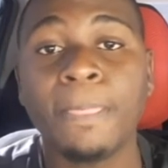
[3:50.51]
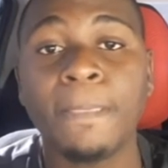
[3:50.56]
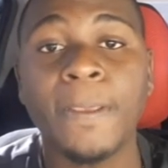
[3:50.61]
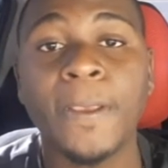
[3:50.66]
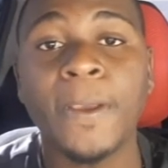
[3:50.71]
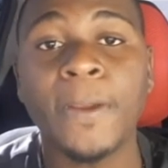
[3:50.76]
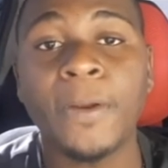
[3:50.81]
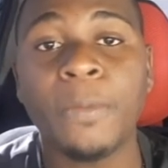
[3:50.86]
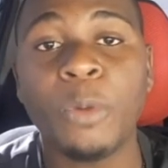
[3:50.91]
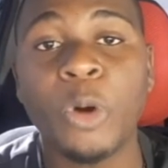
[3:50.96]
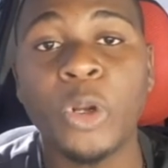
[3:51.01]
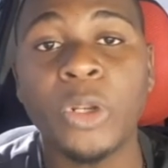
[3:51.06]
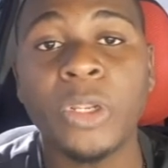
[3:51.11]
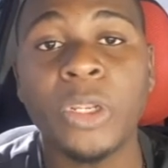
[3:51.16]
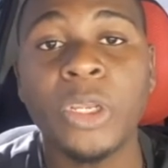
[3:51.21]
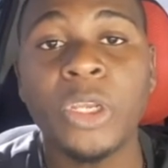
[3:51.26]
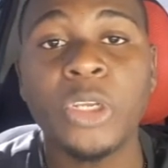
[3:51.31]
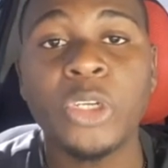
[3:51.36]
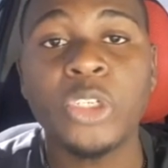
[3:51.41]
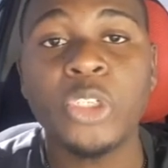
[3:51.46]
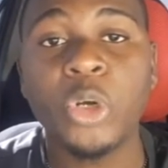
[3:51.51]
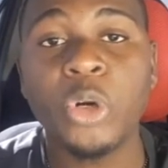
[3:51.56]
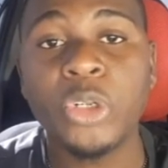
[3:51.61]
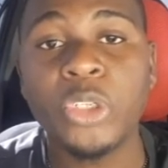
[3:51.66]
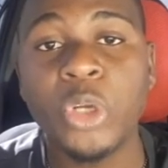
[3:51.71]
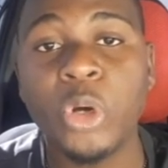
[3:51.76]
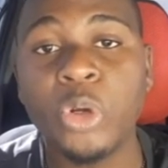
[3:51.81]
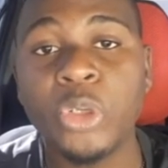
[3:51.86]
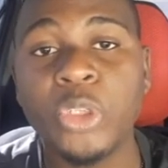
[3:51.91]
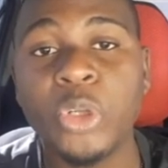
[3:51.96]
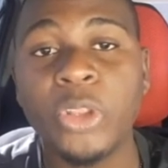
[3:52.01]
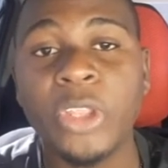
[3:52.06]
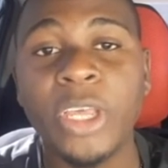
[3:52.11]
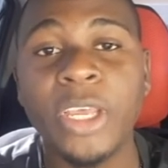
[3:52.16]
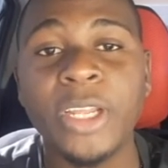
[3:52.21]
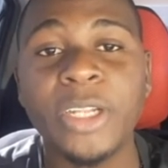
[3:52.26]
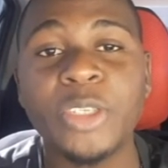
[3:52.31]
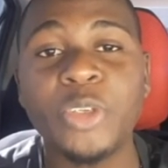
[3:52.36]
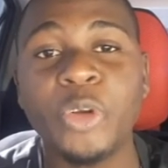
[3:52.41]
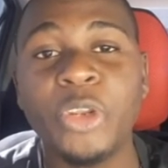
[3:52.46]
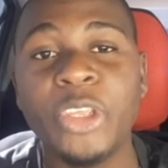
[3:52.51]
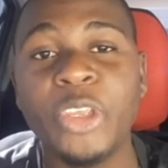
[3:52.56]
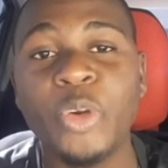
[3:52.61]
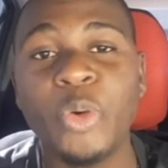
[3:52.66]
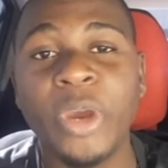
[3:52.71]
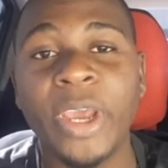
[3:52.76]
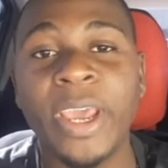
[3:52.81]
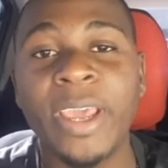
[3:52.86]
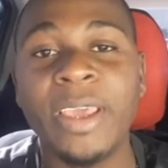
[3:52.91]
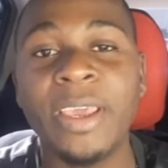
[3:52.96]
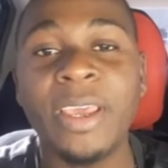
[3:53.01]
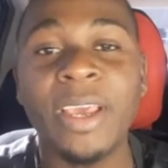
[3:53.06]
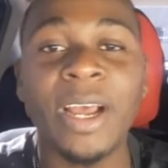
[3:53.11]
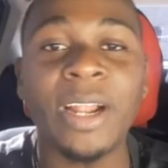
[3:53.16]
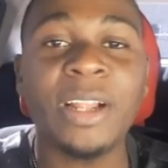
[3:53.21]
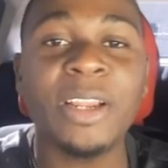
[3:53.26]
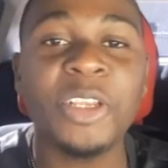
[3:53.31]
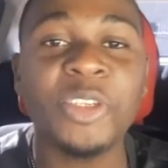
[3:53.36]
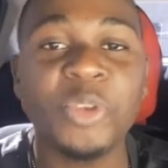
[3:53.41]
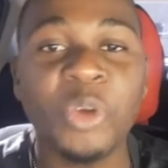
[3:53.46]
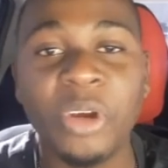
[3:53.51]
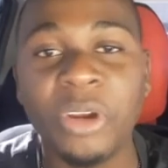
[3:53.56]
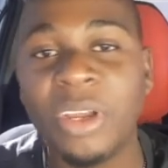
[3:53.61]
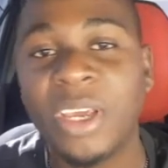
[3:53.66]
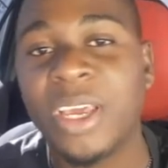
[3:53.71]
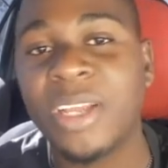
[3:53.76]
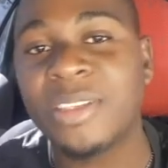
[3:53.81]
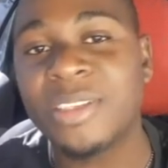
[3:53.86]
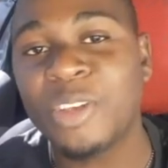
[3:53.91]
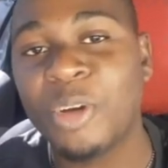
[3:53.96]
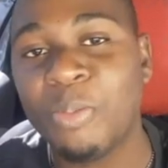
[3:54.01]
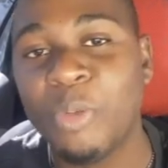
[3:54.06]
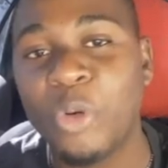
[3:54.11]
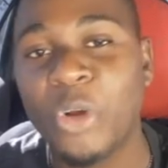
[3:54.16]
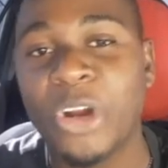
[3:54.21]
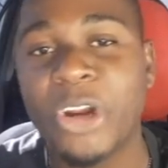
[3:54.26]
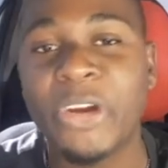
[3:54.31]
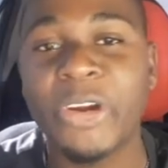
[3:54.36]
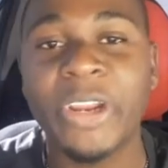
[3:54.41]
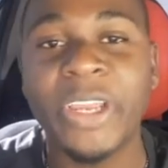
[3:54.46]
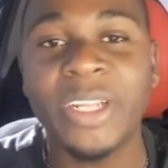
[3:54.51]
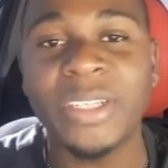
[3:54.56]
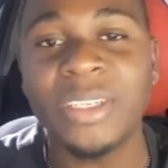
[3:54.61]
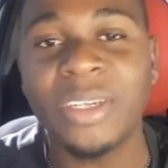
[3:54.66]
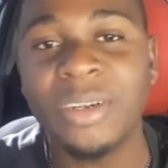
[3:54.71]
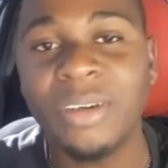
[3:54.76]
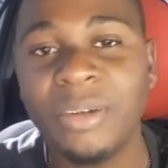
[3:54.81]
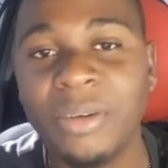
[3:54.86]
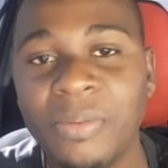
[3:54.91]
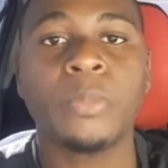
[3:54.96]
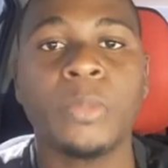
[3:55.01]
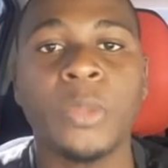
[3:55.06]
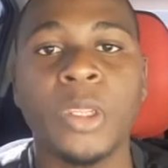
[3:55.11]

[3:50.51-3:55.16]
You know, but shout out to the UAE. At least we're going to get some more cricket, you know.